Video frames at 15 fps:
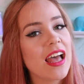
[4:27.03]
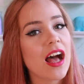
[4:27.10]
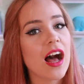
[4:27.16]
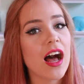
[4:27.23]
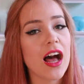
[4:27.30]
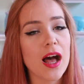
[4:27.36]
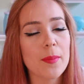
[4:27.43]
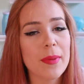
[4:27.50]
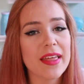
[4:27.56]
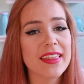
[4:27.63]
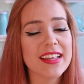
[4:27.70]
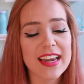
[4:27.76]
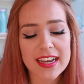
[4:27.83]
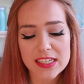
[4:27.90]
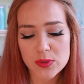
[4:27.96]

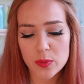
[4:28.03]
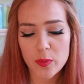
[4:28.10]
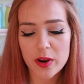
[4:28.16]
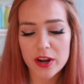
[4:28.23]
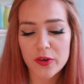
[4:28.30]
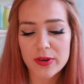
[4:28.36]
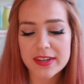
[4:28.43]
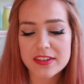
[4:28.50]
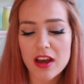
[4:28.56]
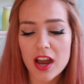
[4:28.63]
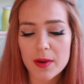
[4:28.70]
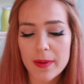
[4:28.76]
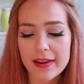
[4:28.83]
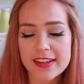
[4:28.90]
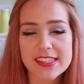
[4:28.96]
The next one we're going to talk
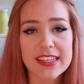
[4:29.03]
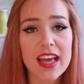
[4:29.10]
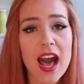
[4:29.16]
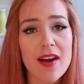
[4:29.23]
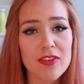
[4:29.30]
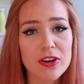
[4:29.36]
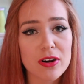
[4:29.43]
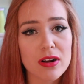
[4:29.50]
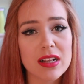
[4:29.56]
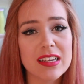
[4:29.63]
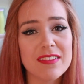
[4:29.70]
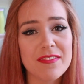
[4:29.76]
about is the CoverGirl